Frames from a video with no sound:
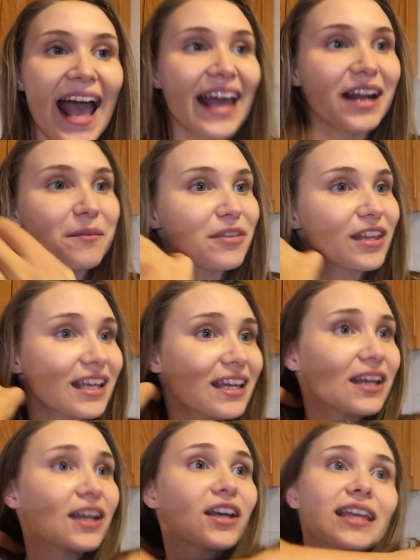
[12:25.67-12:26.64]
And I'm
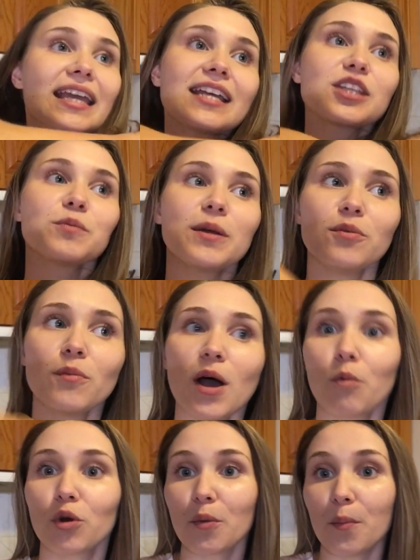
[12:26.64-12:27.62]
thinking, yes, people
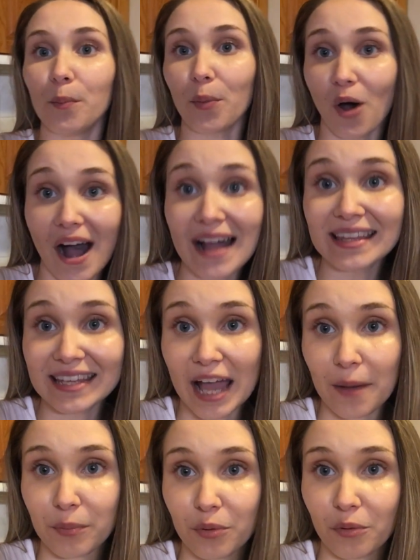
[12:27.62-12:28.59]
might want to buy the
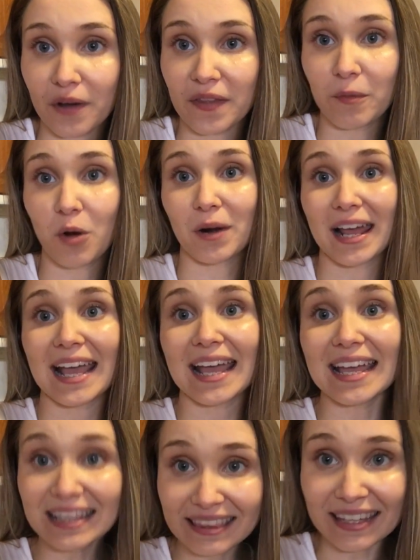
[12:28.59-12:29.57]
apple and they might want to
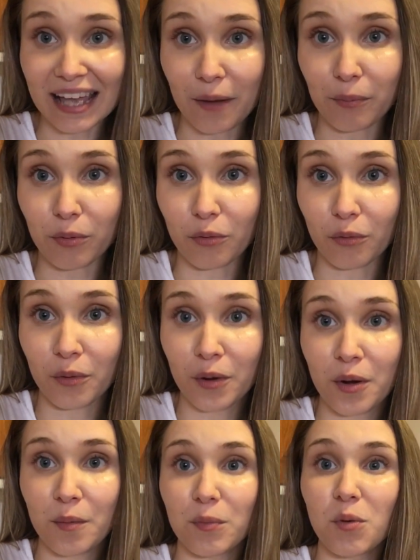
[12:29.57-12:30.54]
eat the apple,
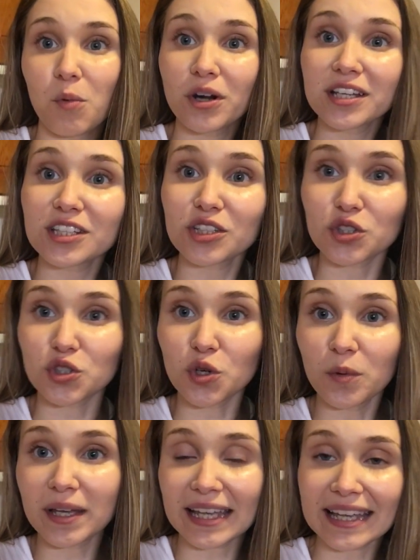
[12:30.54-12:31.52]
but what is it
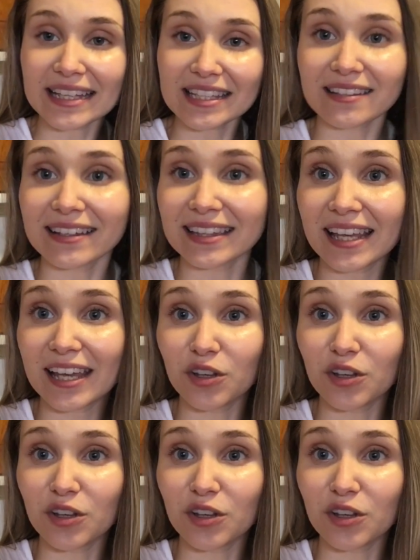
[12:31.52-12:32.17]
doing inside there?